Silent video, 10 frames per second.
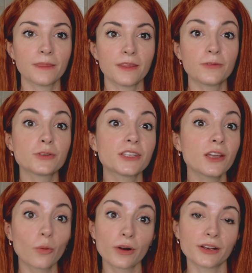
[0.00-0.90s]
If you see a
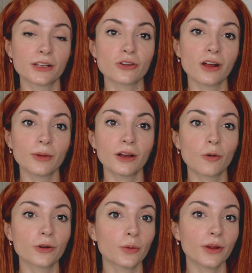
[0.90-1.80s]
word in a drama
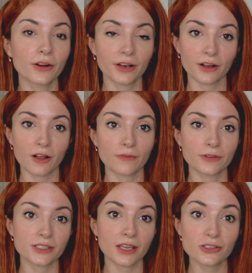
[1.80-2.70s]
or you hear it in a
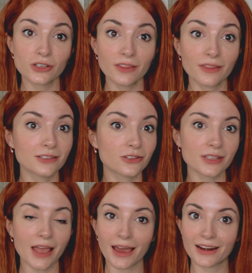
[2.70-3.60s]
conversation, then just
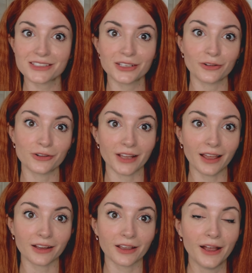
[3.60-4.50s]
add it to your
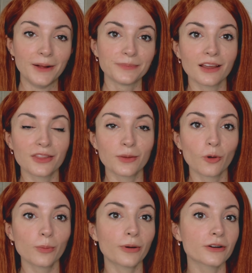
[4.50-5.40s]
deck. The
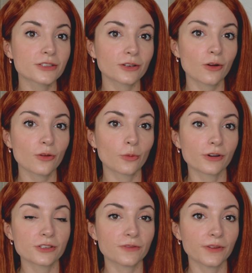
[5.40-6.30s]
more personal the
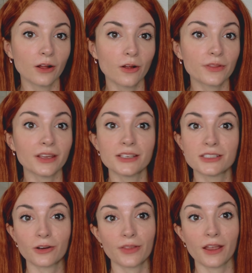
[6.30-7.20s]
words feel, the
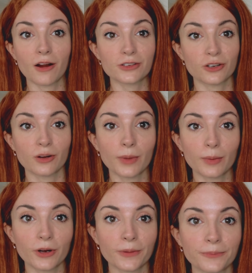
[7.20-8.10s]
easier they are to
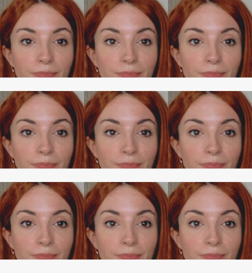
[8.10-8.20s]
remember.